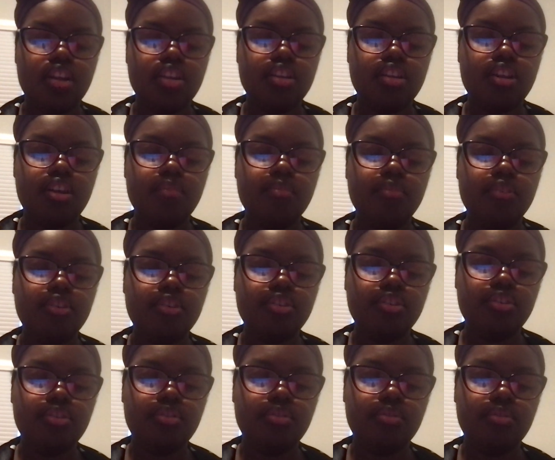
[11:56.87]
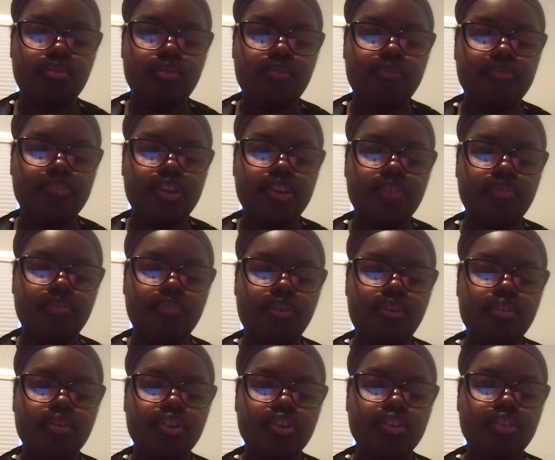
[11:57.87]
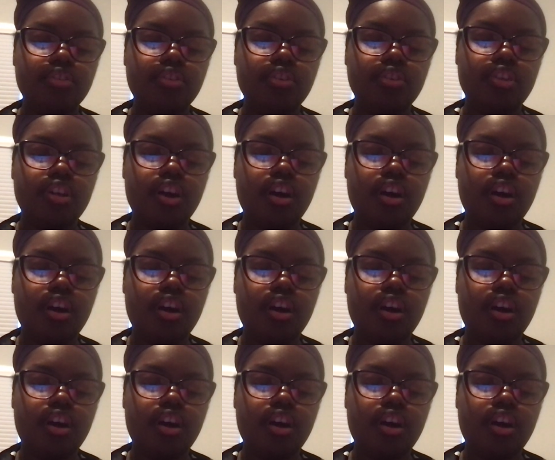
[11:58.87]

Number 2, focus on the